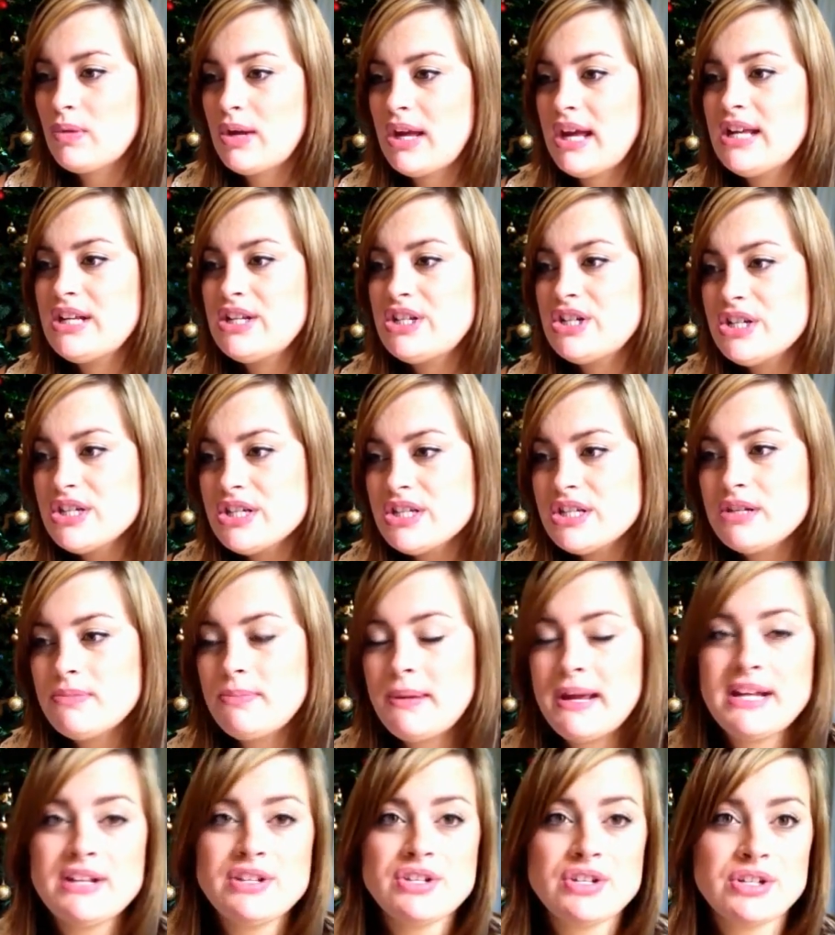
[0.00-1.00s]
it just
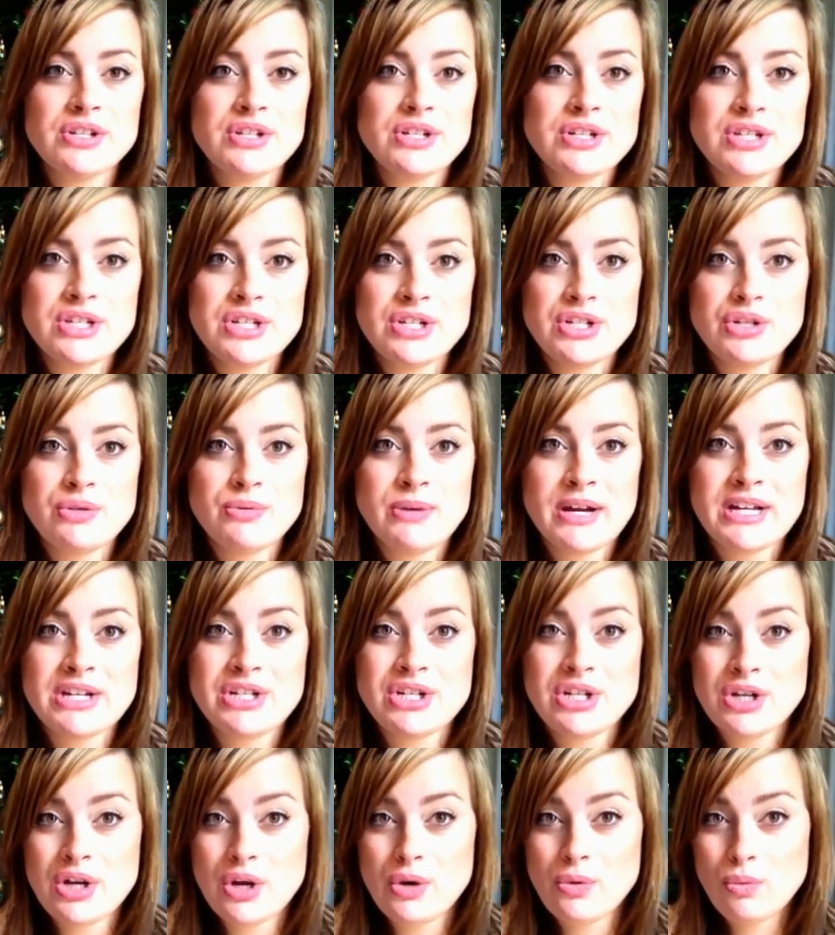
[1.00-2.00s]
depends on the
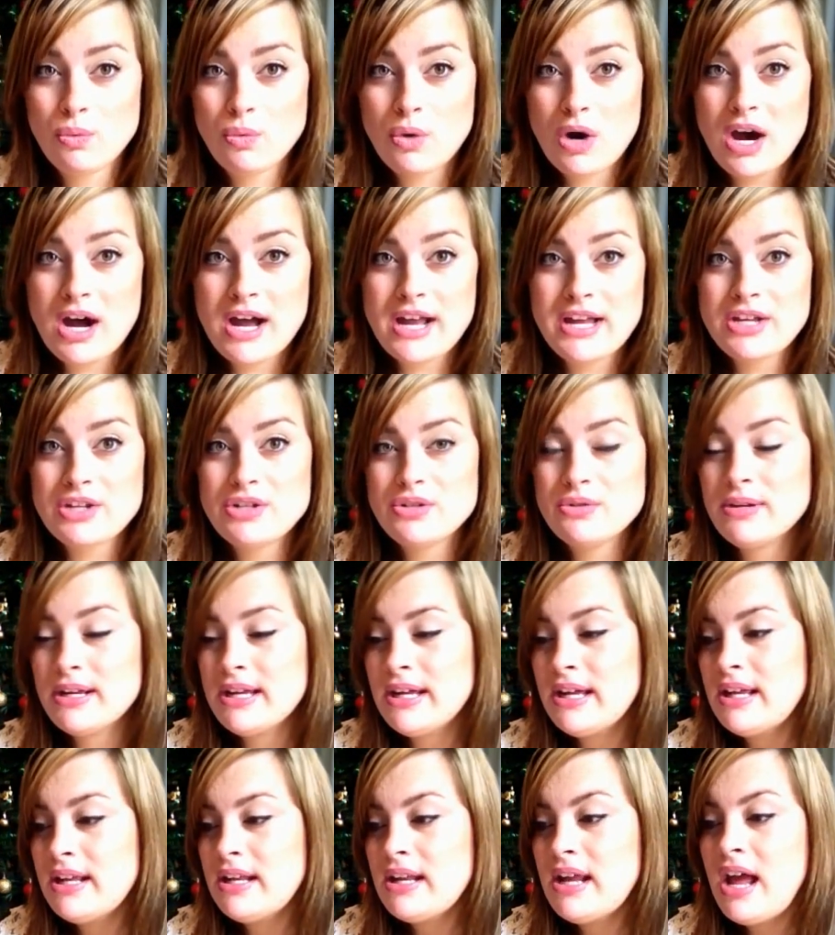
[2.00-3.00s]
situation and why you're
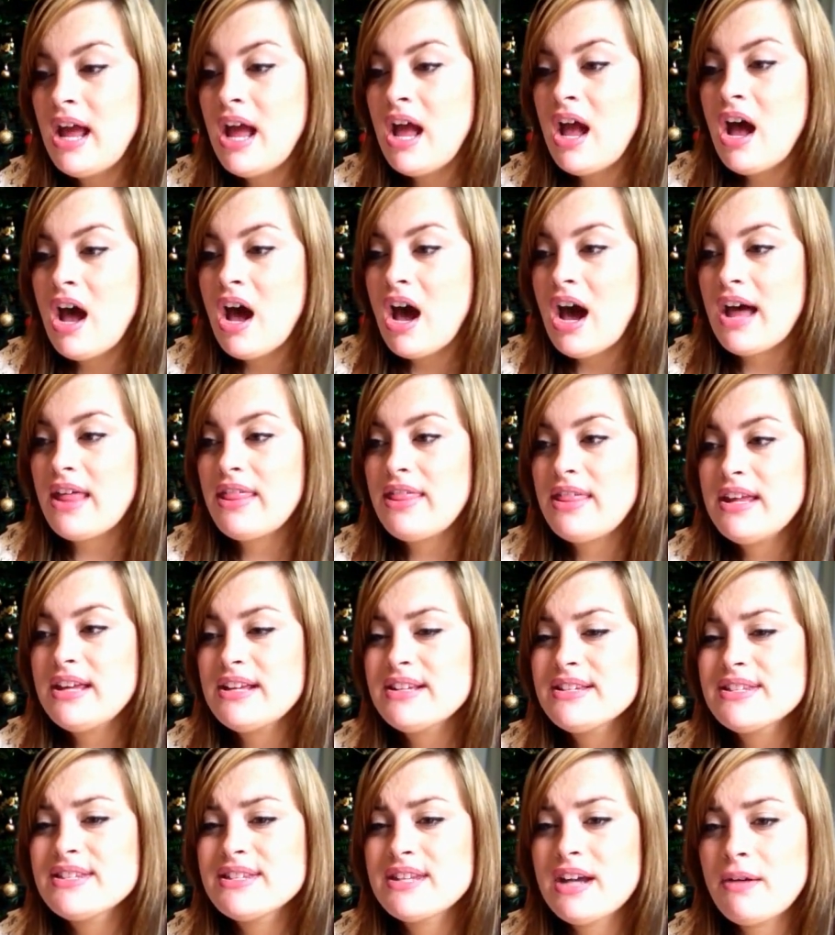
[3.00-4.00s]
doing it. I
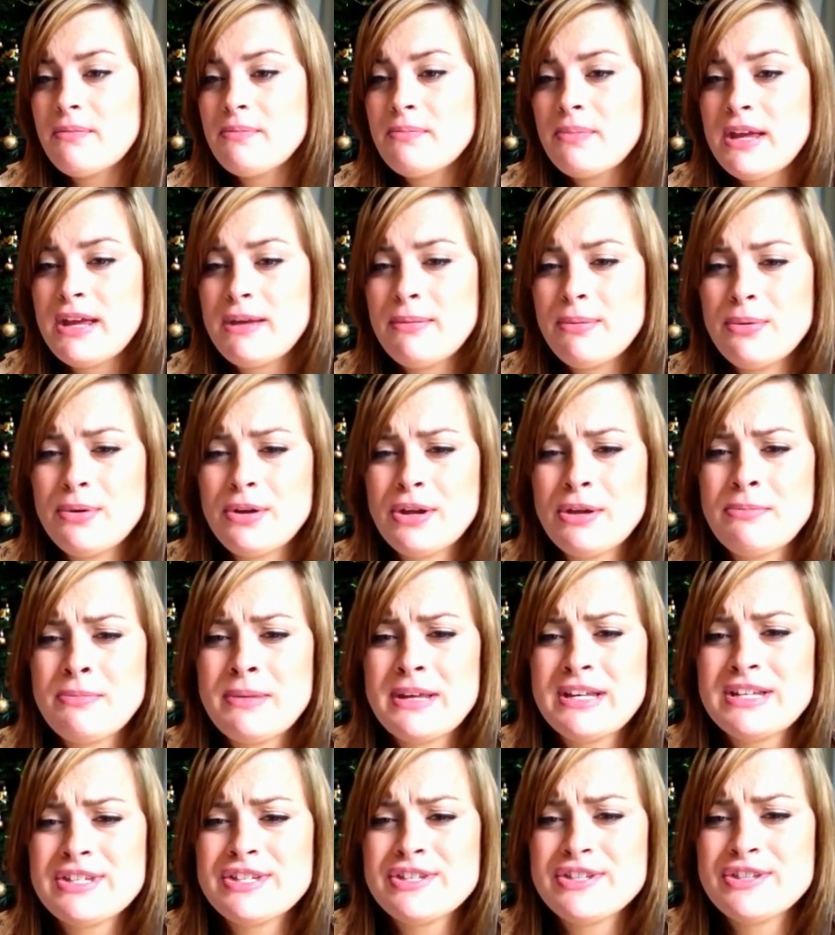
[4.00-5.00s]
think some people can
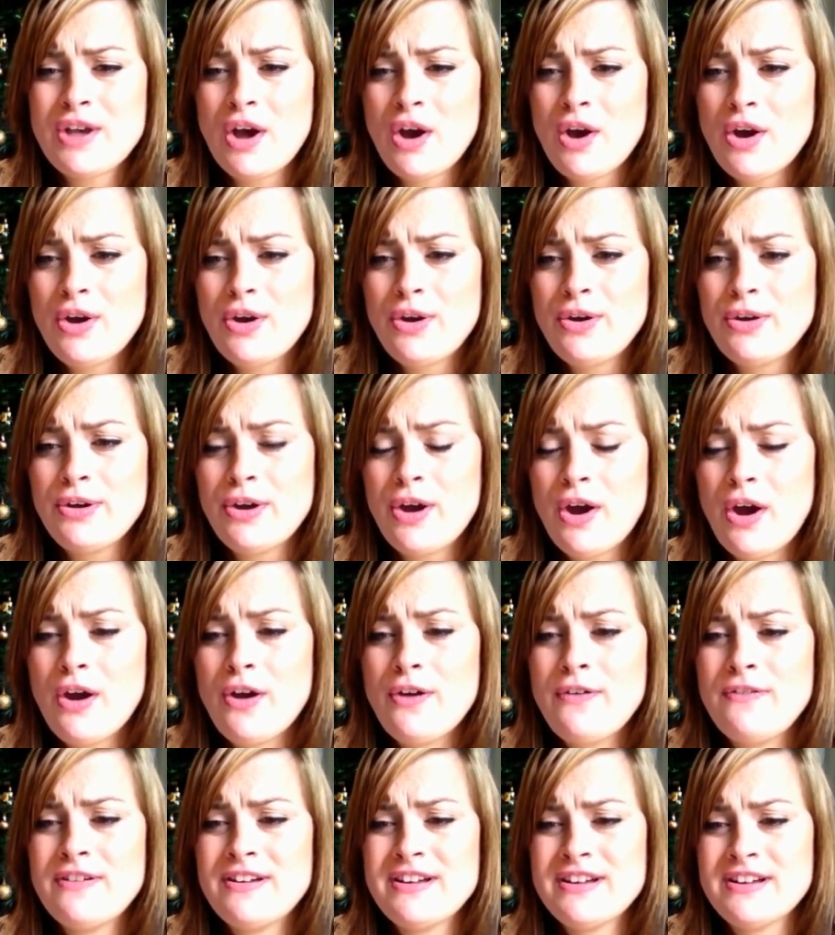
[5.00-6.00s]
be so
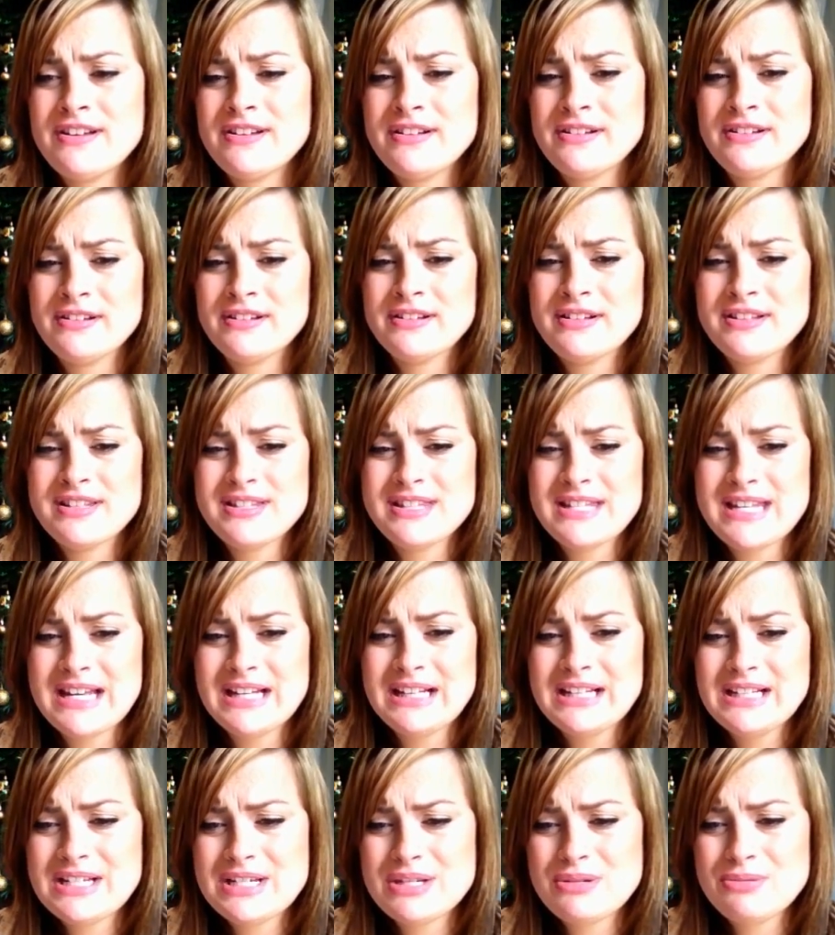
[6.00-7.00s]

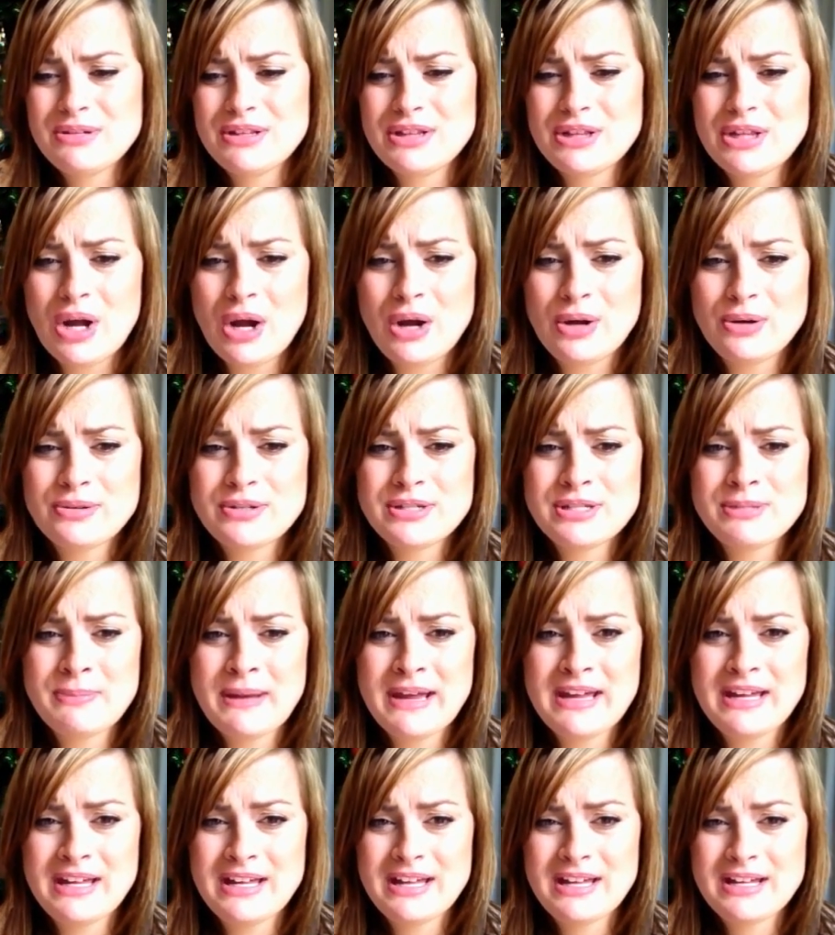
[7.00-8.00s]
overzealous with the whole
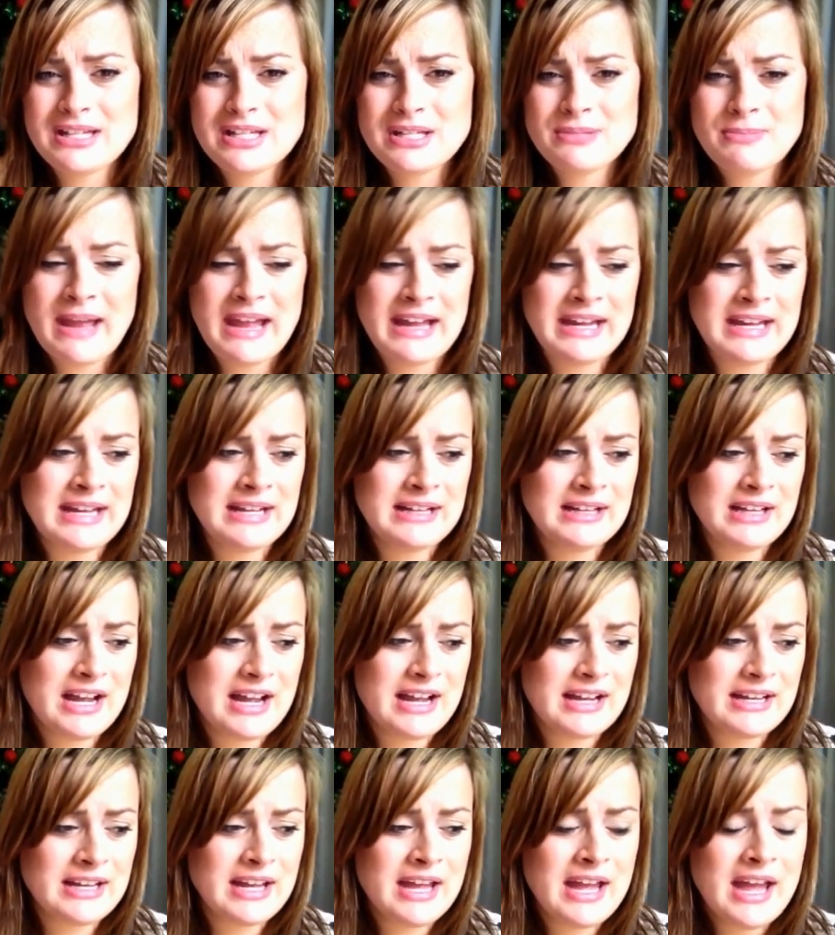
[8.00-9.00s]
spanking, smacking,
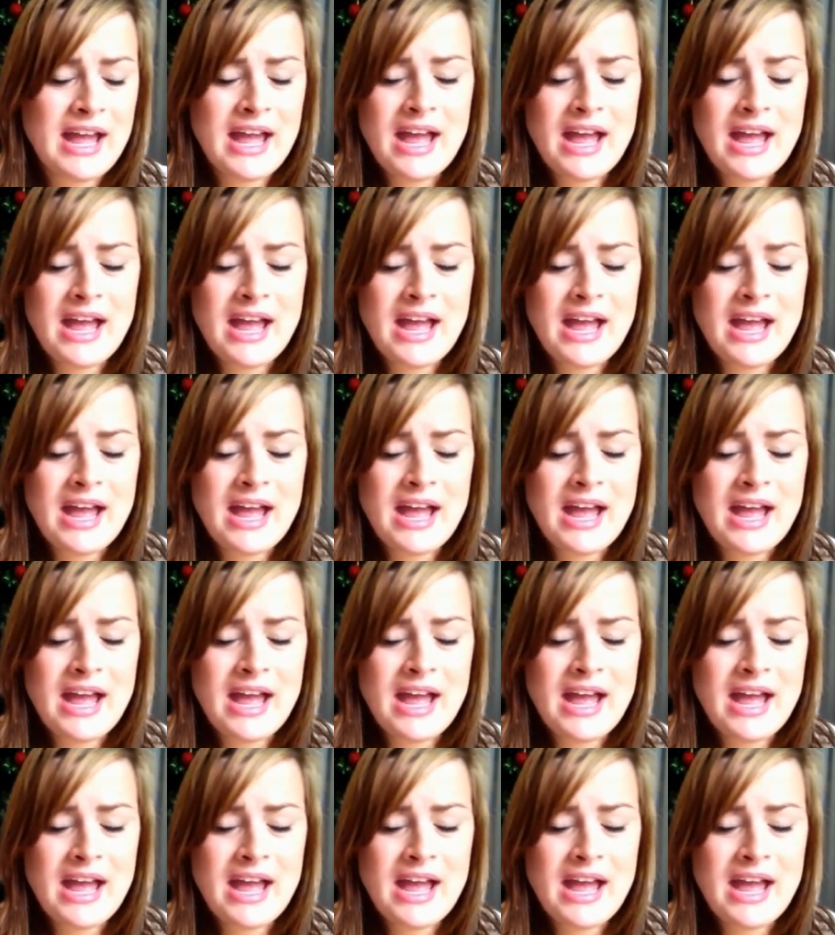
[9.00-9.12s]
like